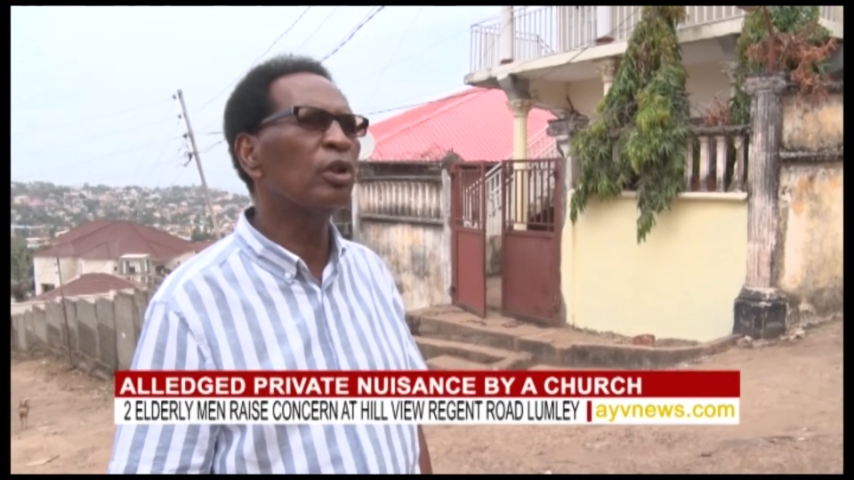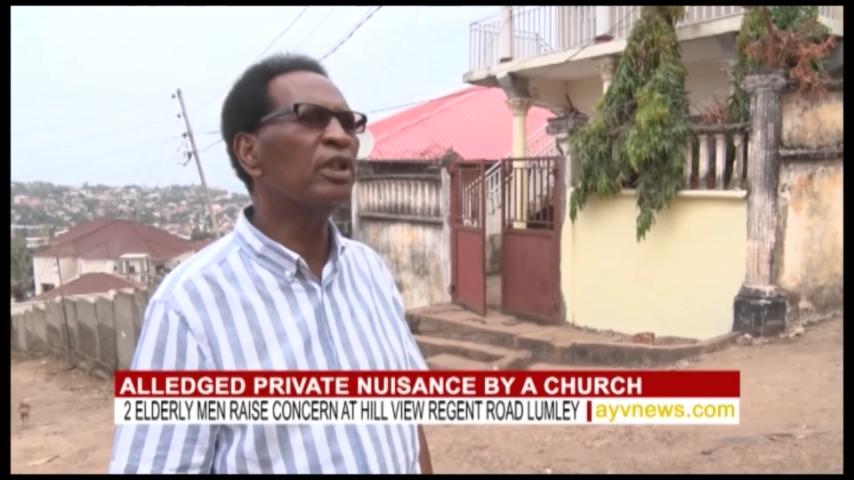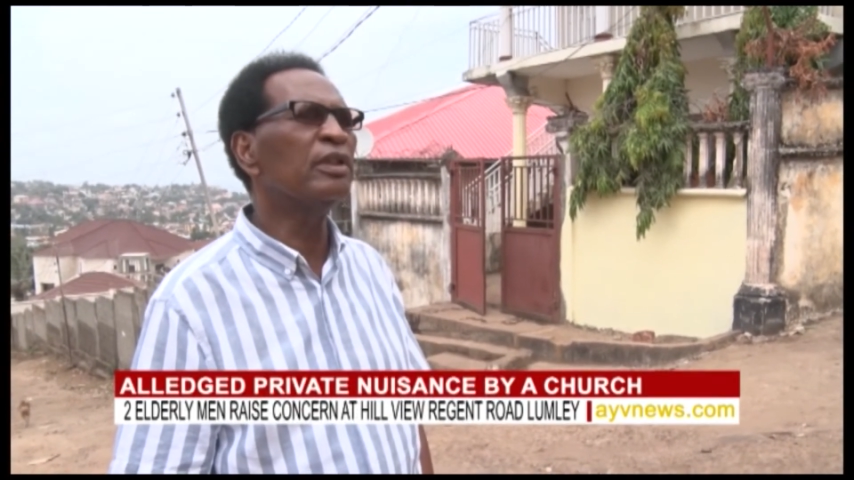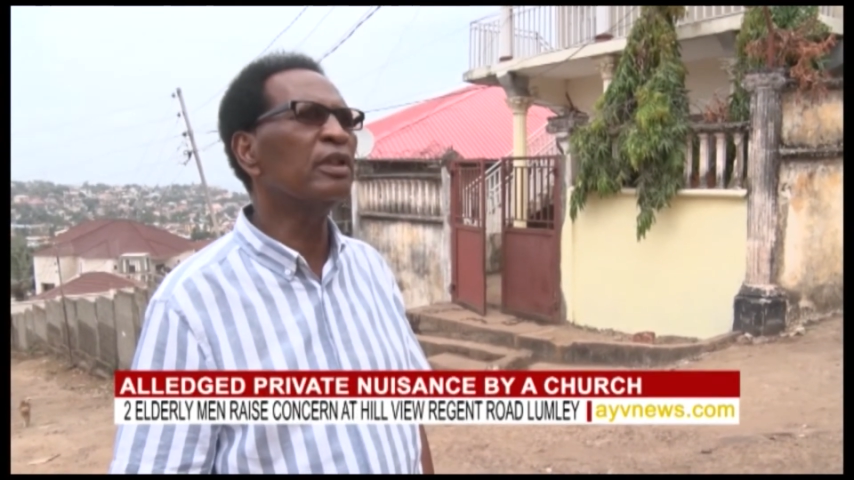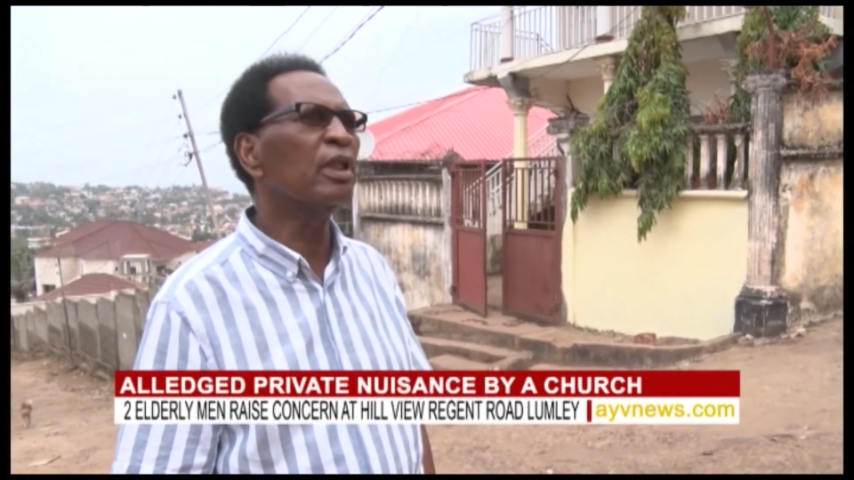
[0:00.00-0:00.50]

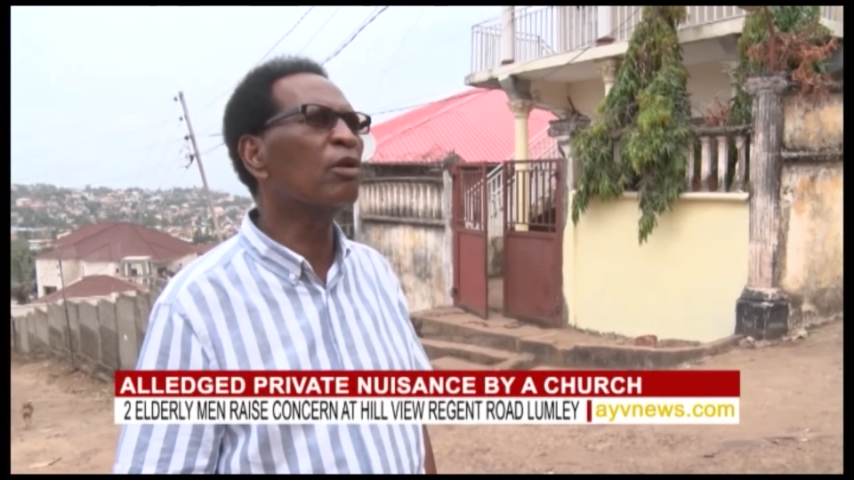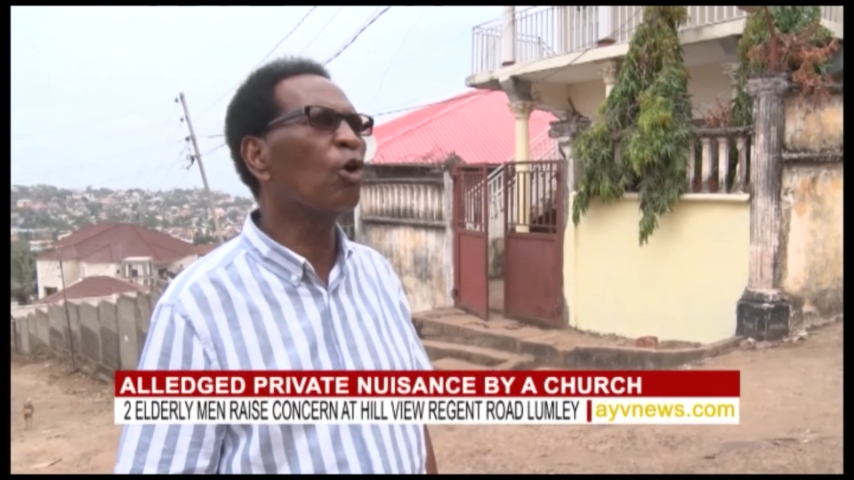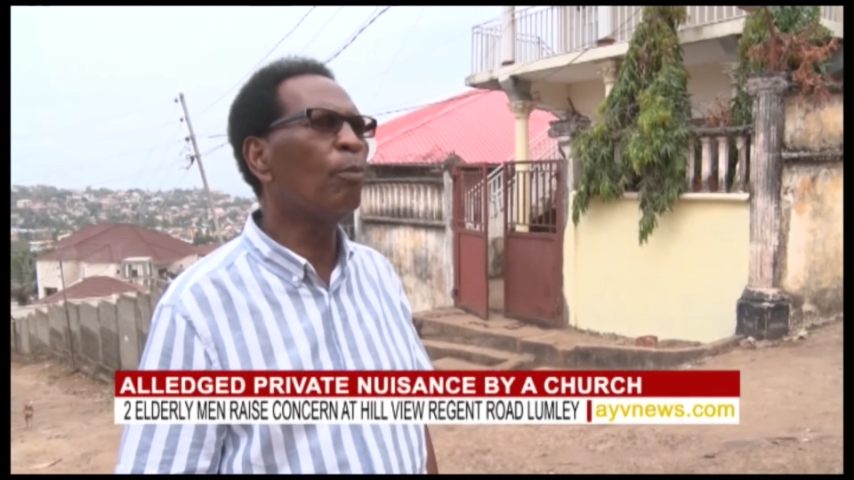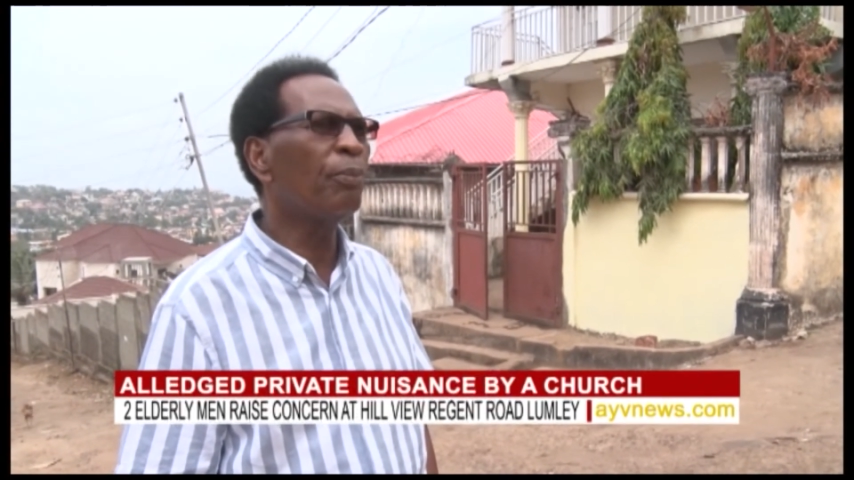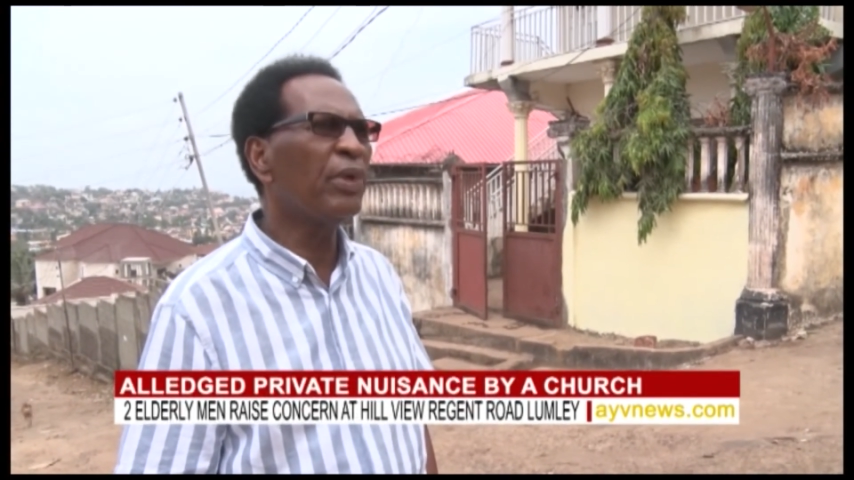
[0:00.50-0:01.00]
this is a
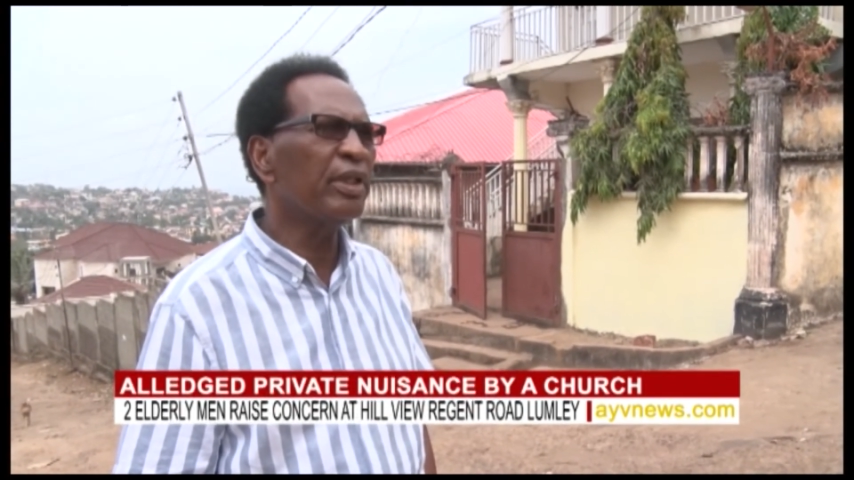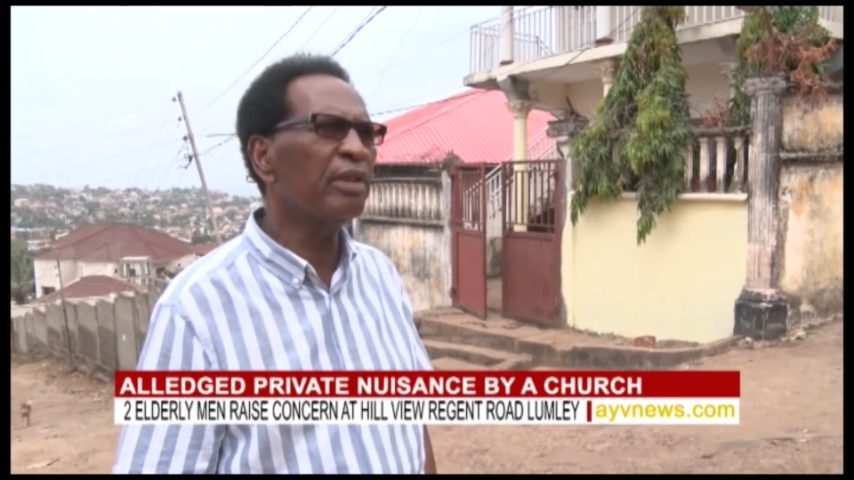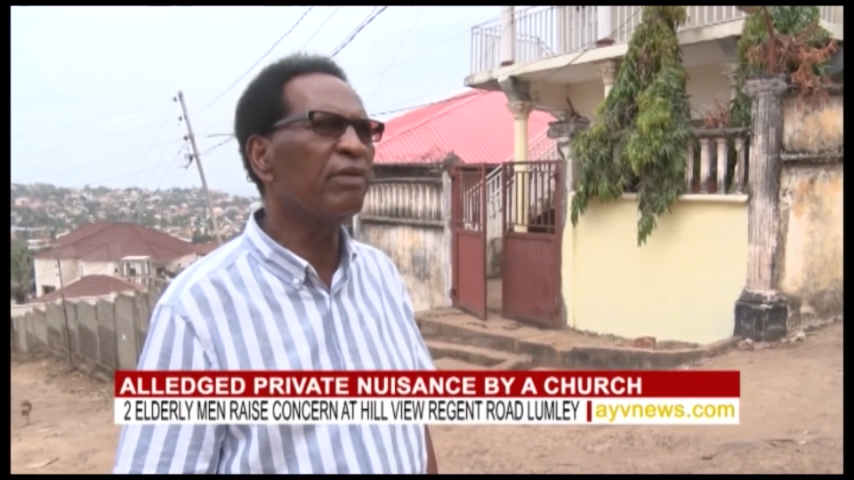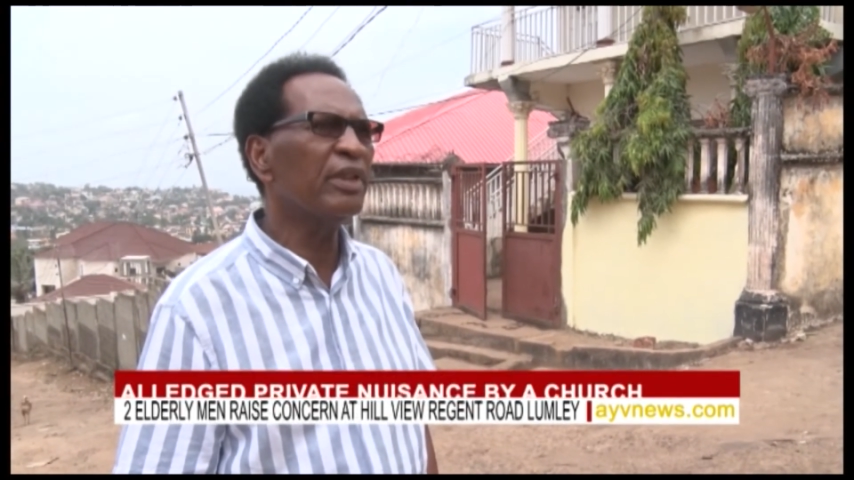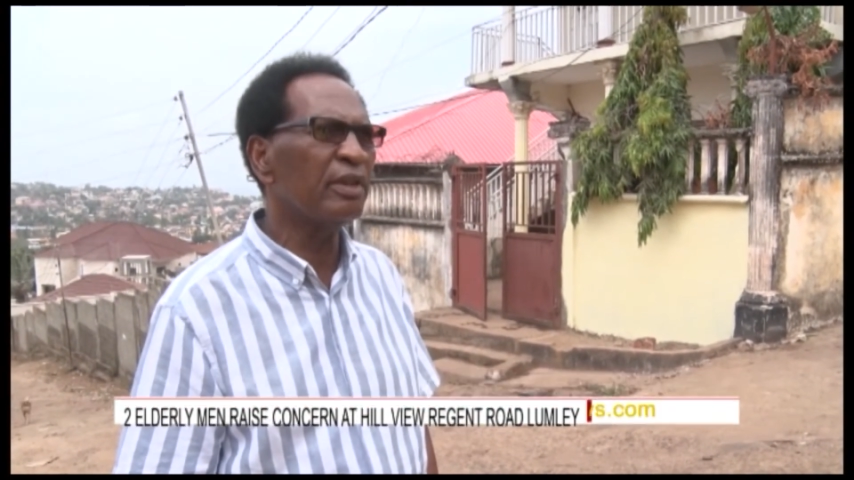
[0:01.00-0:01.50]
completely
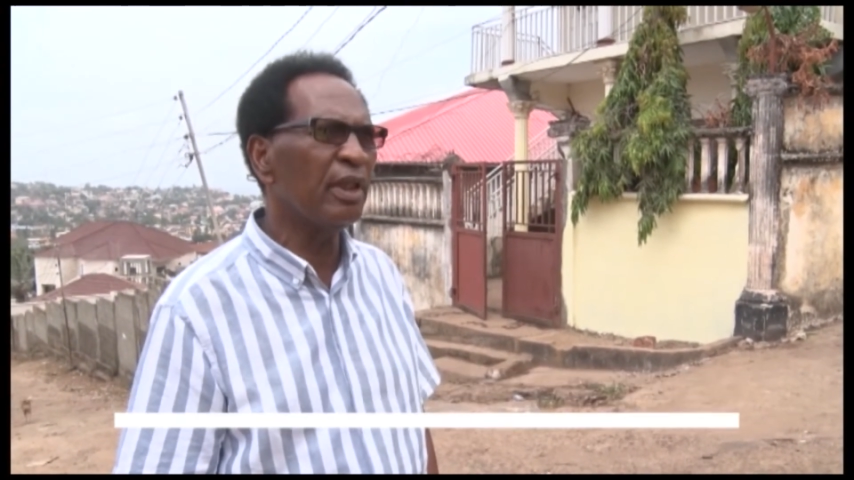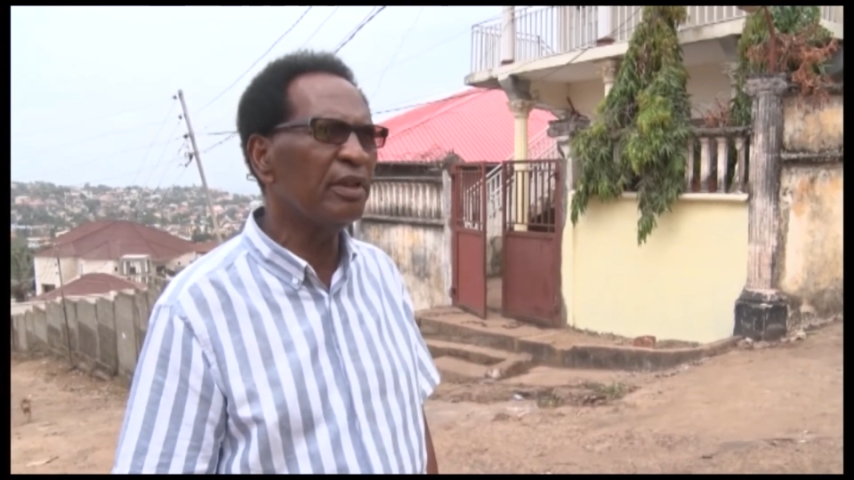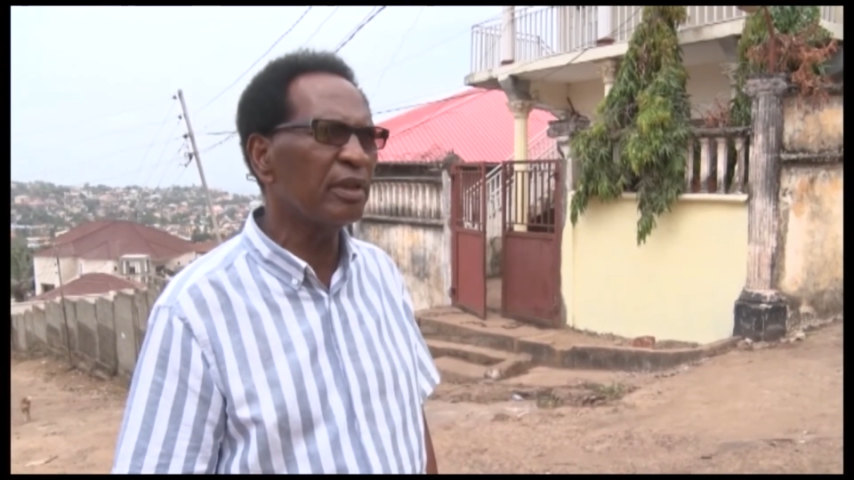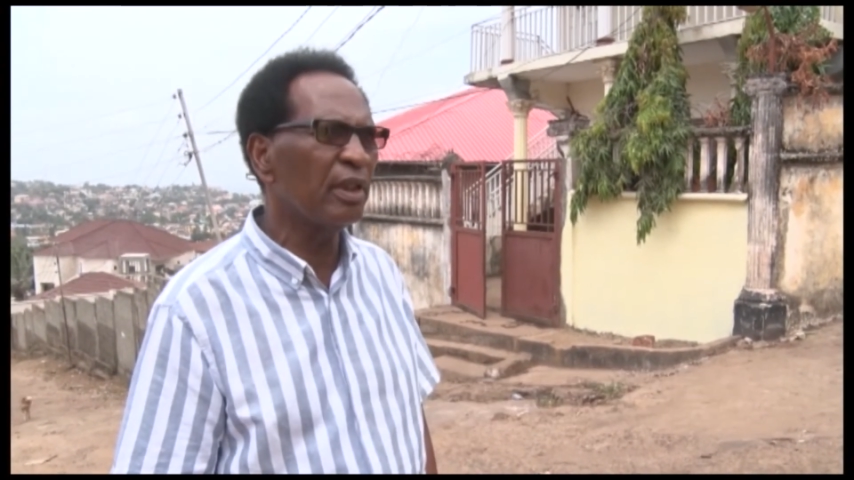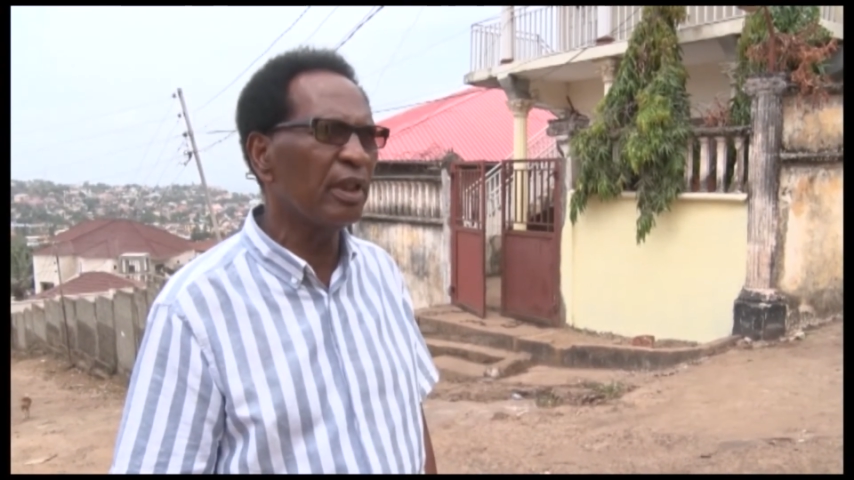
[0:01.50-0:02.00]

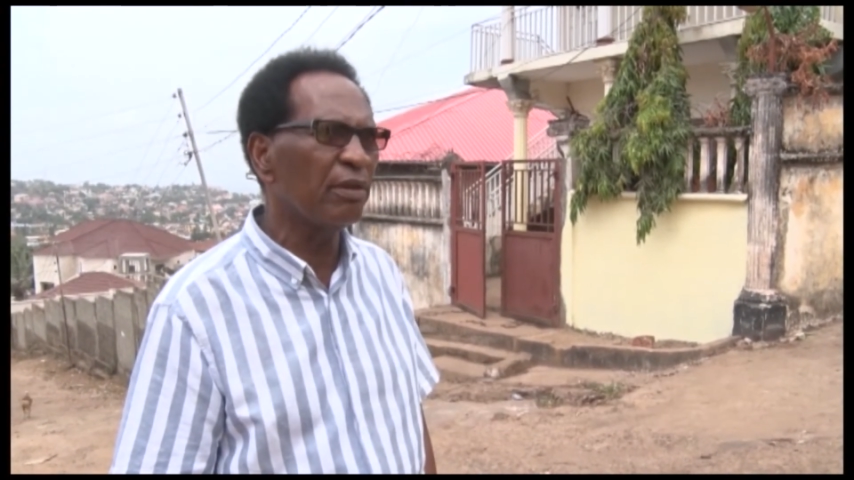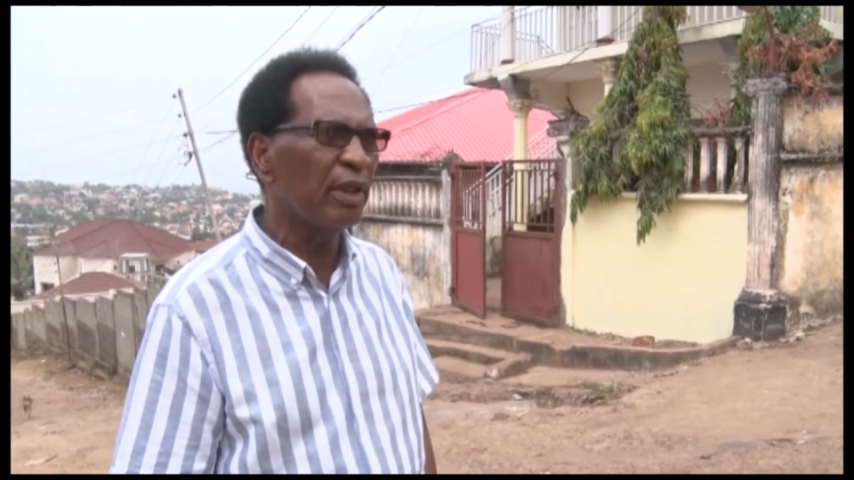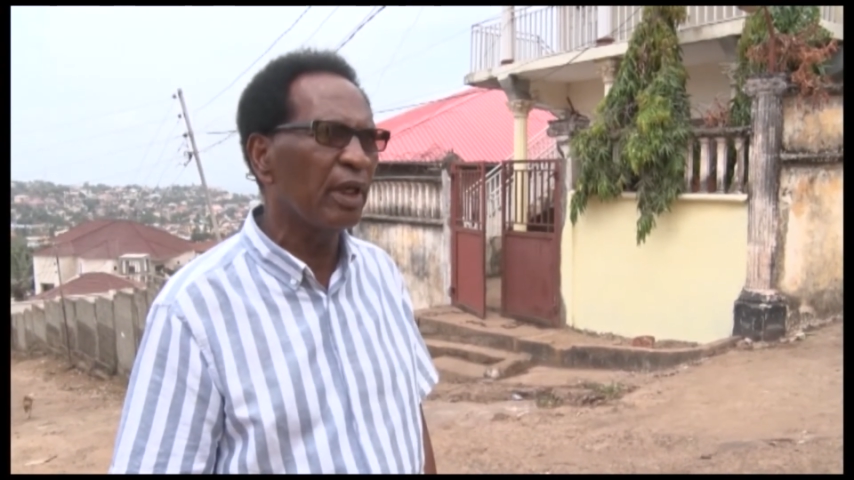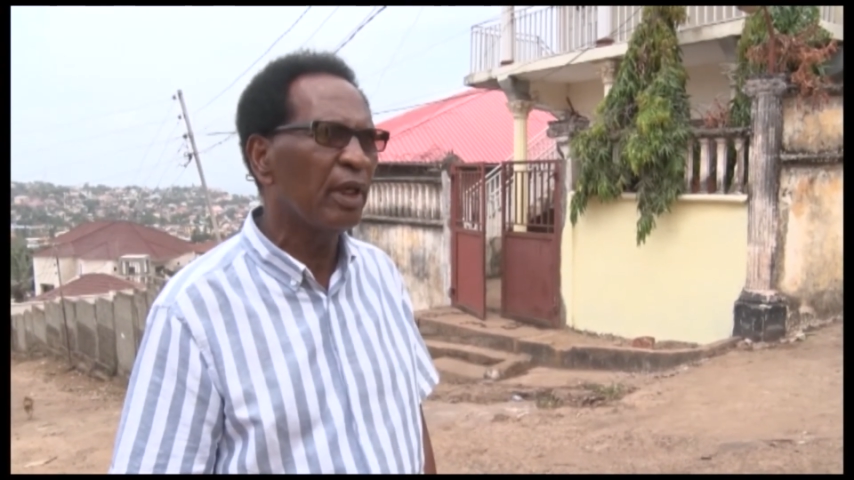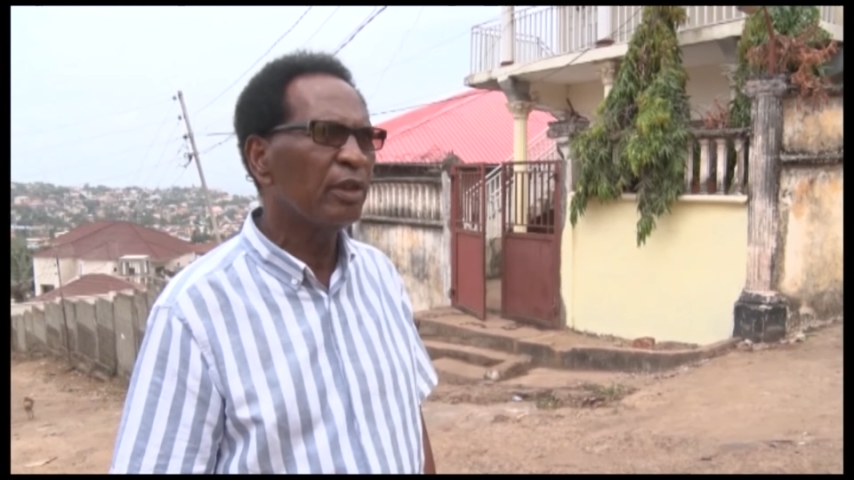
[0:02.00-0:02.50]
residential area.